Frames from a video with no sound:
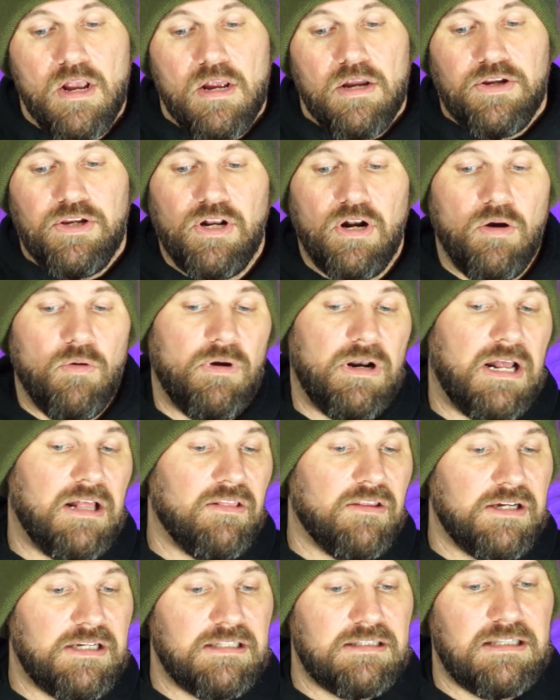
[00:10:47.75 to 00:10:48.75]
When I
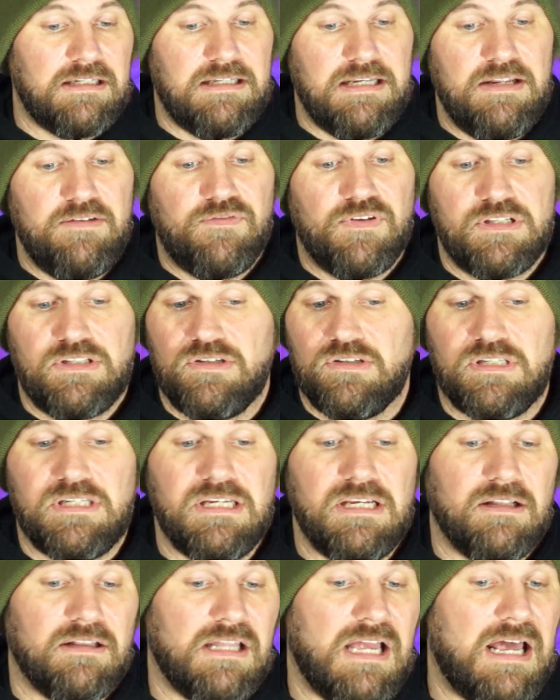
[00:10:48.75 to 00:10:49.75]
look at the defense, you see
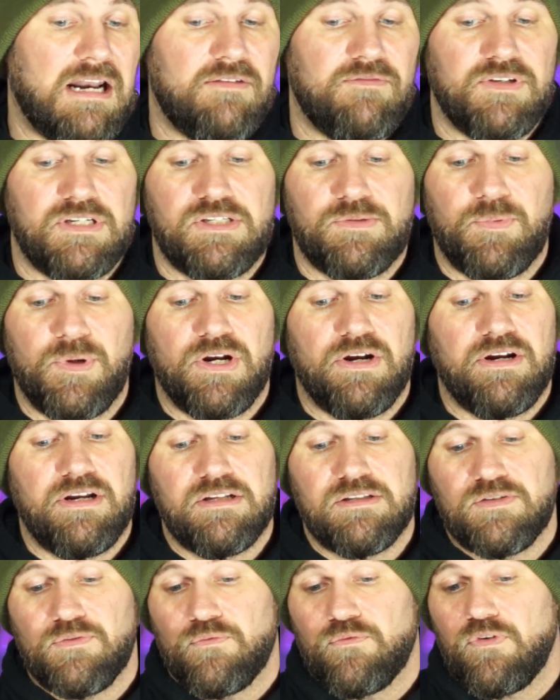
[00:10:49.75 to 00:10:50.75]
a lot of
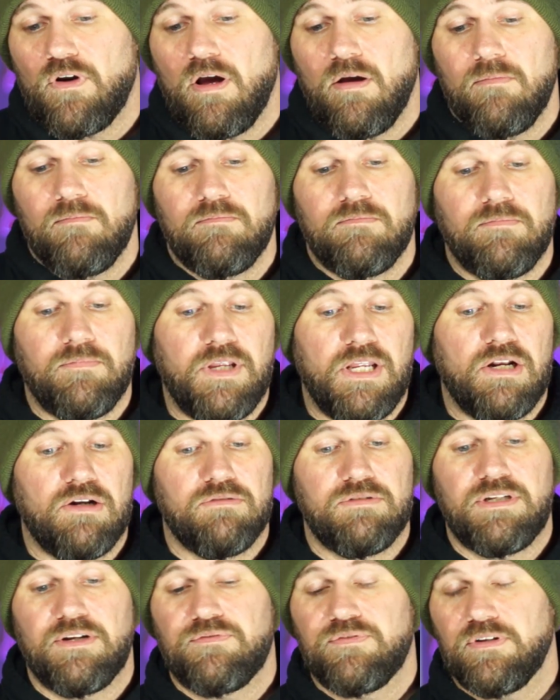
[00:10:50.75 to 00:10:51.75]
experience from,
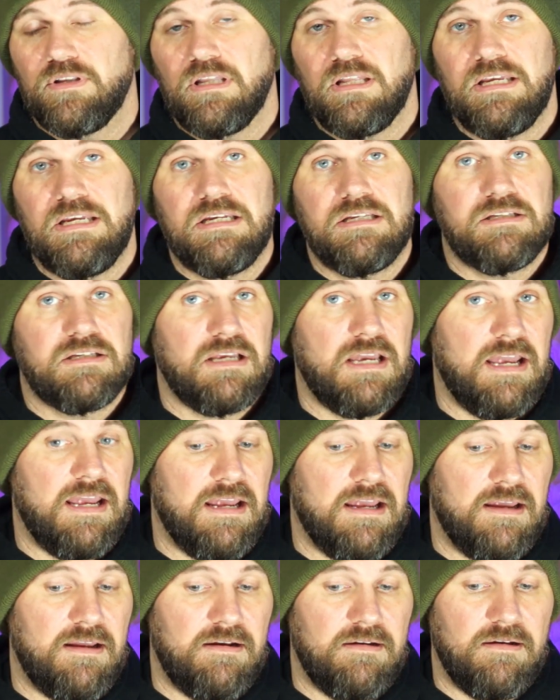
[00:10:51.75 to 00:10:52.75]
different leagues
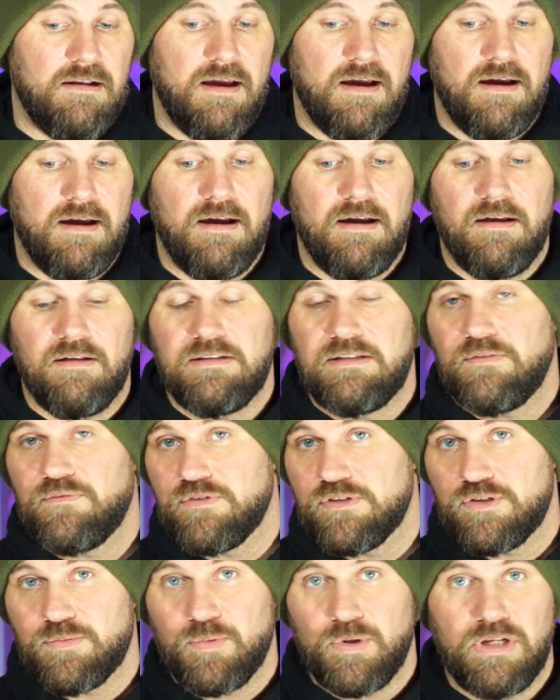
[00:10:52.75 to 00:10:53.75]
and
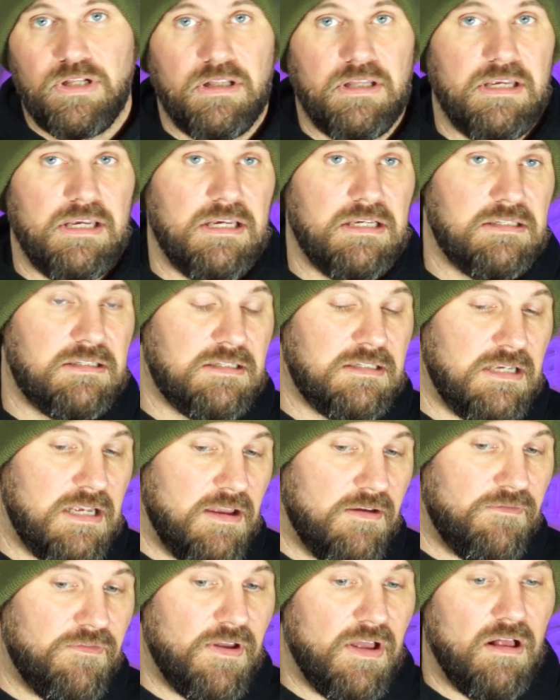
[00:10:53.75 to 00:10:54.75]
different spring leagues,
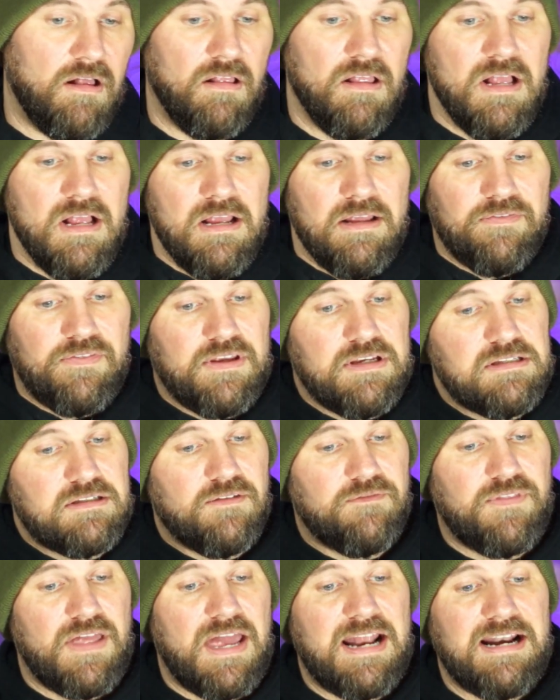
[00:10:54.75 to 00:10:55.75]
CFL, things
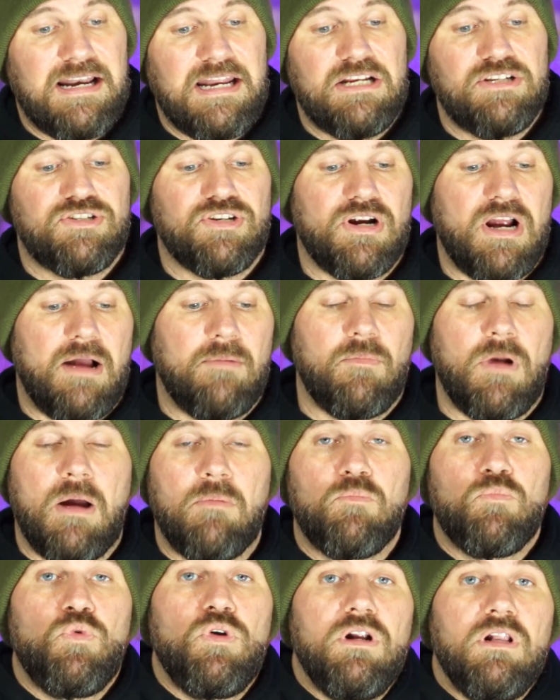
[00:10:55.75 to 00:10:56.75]
of that nature.
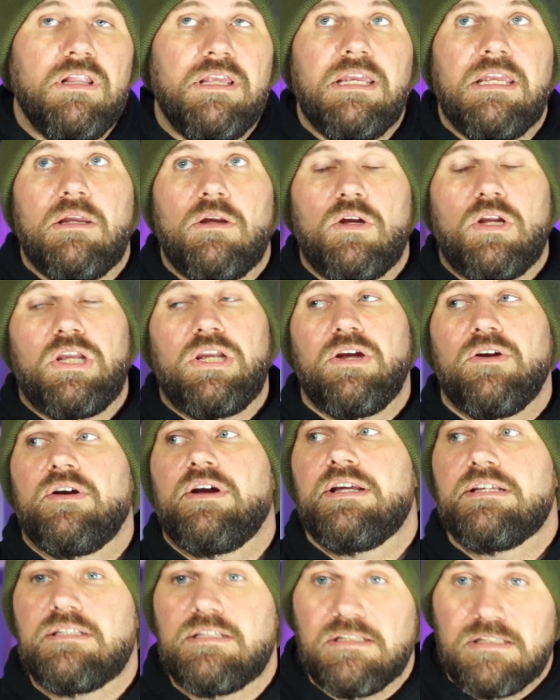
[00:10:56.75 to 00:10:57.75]
I'm really
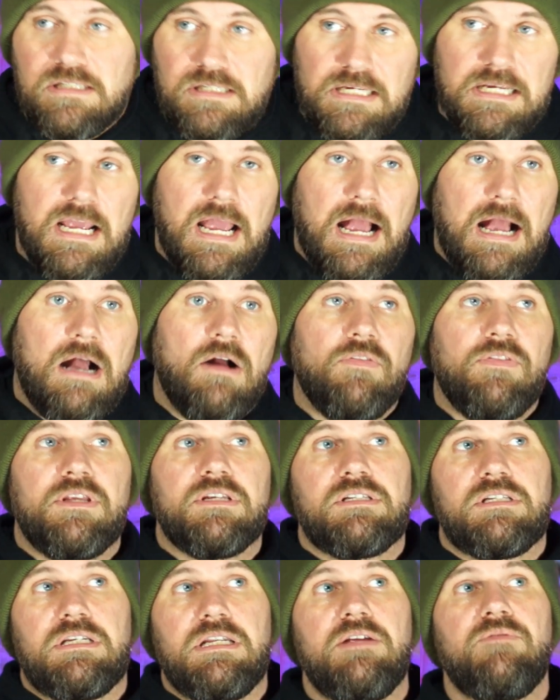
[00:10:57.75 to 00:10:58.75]
curious to see how
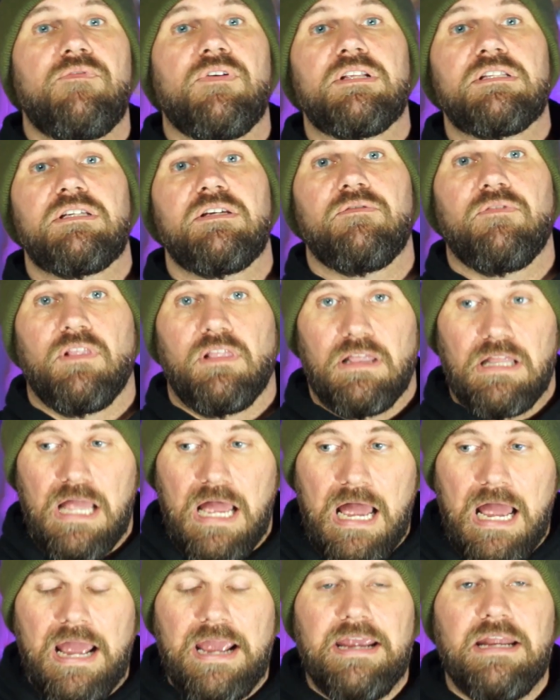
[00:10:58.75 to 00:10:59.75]
this defensive
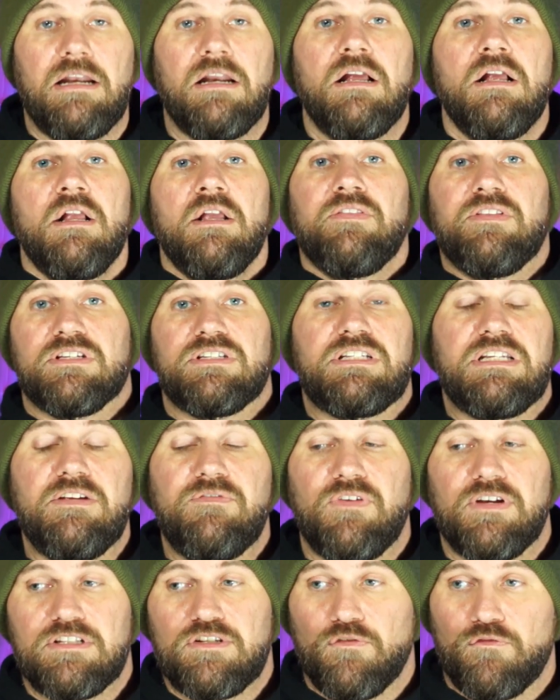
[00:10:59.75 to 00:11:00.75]
line, this
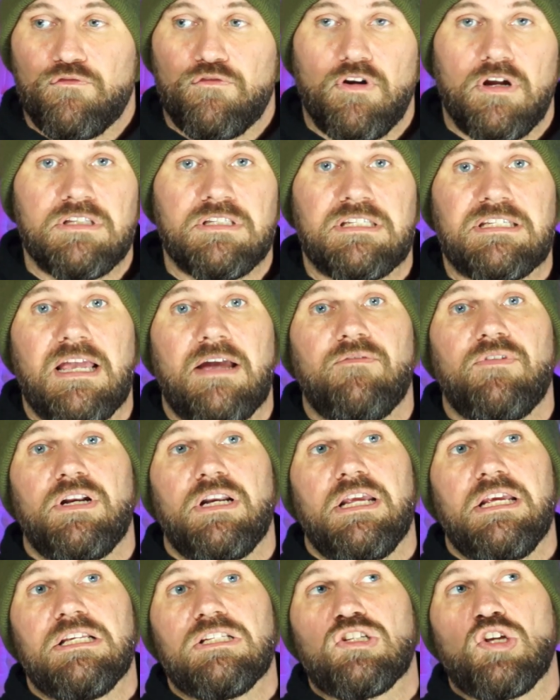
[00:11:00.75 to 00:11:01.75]
defensive front seven
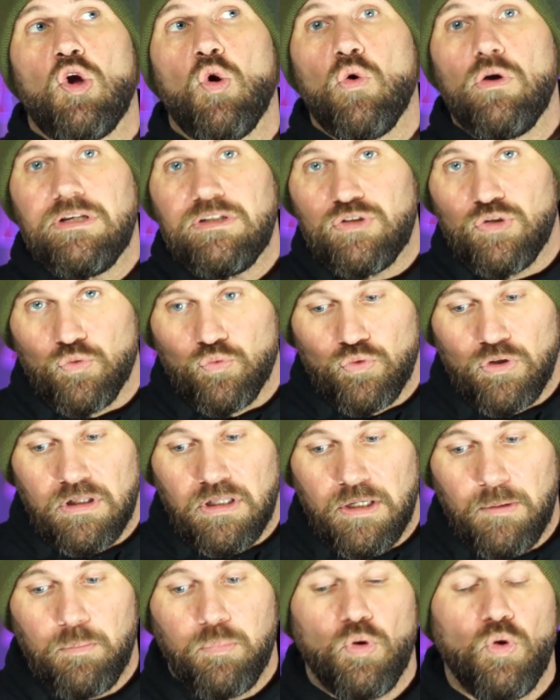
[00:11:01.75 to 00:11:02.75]
is going to
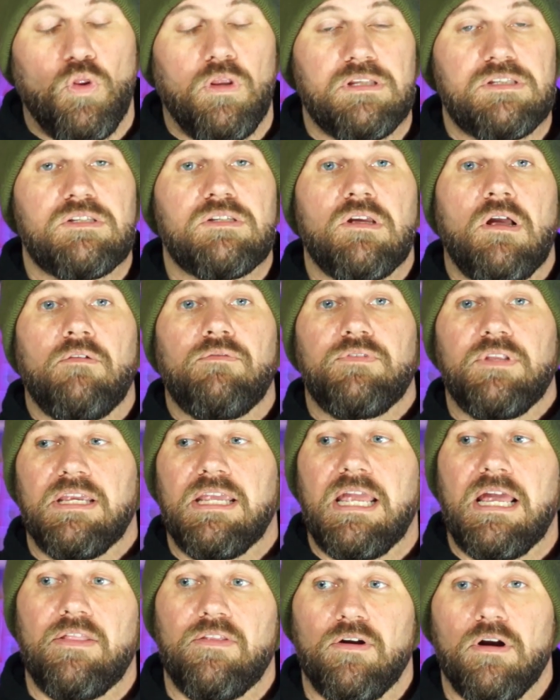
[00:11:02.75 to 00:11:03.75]
really pull itself
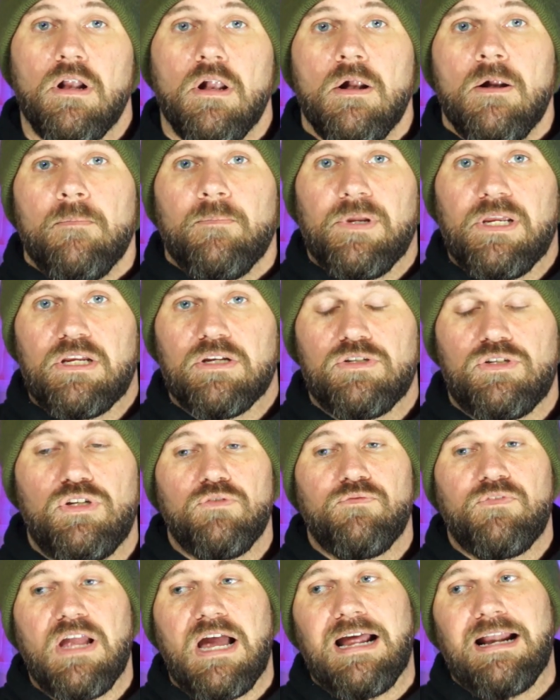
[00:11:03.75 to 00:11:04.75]
together, because
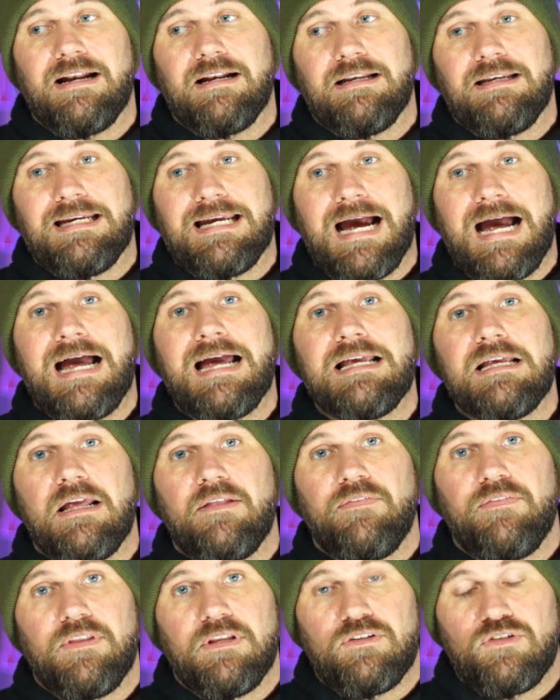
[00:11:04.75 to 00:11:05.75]
got
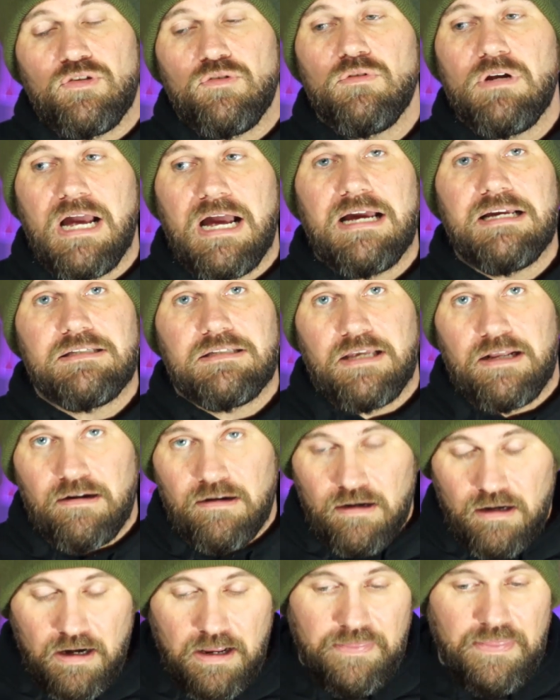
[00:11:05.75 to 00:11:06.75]
the two guys that
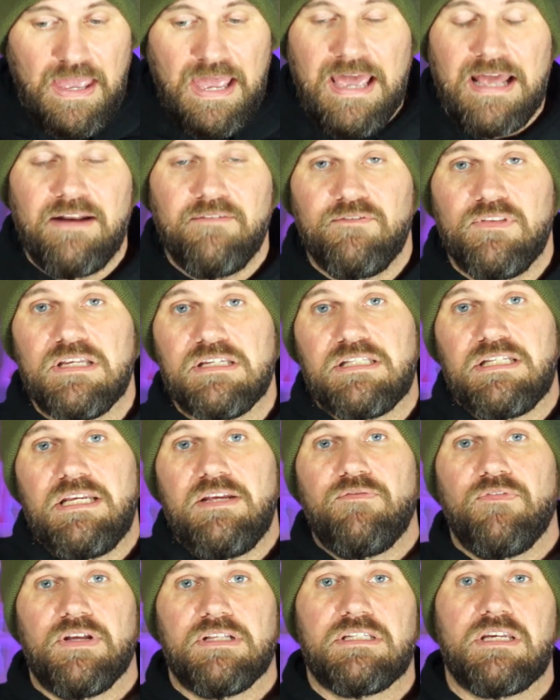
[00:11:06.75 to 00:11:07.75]
are at the head of this
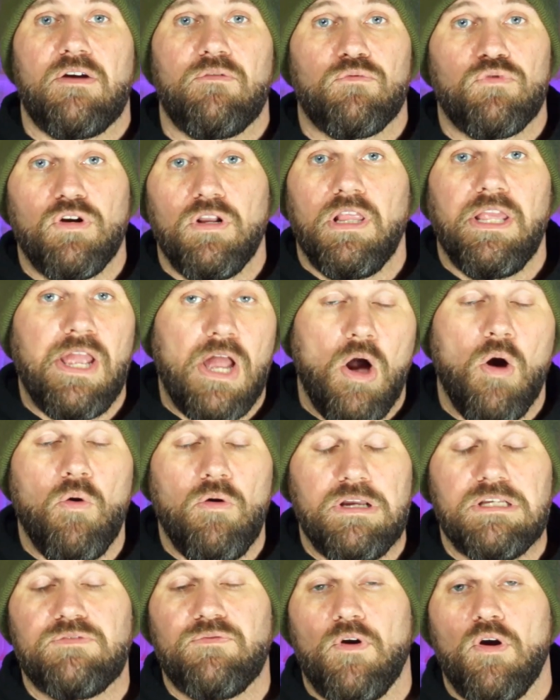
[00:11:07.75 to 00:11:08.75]
defense have really
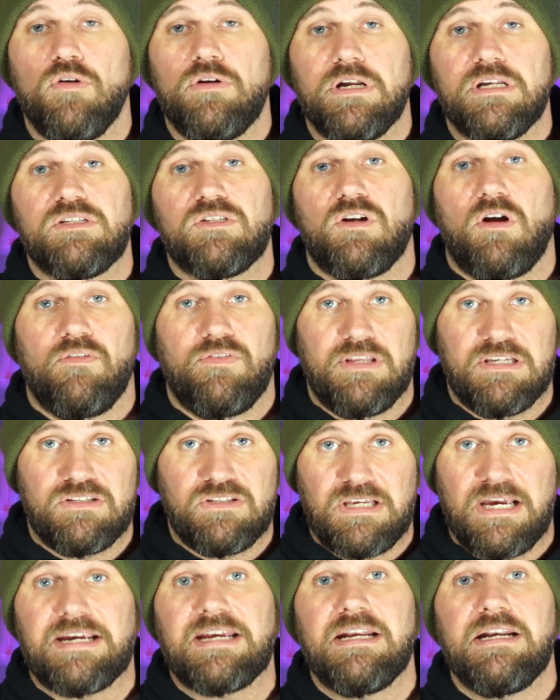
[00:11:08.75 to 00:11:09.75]
always focused on the
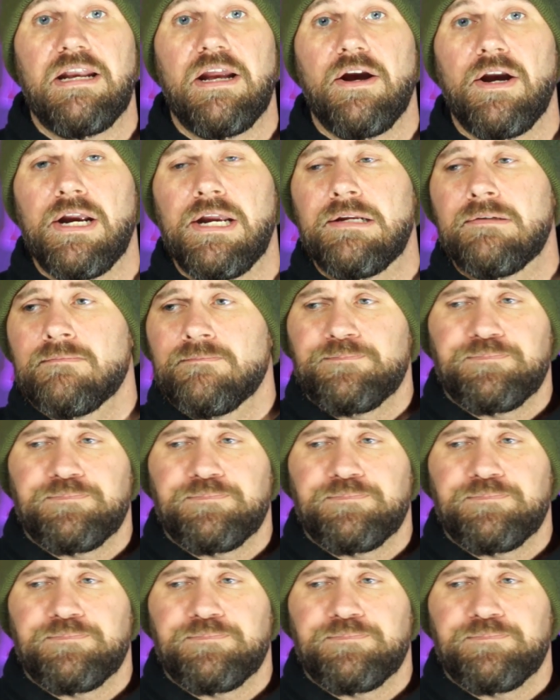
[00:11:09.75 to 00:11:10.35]
secondary.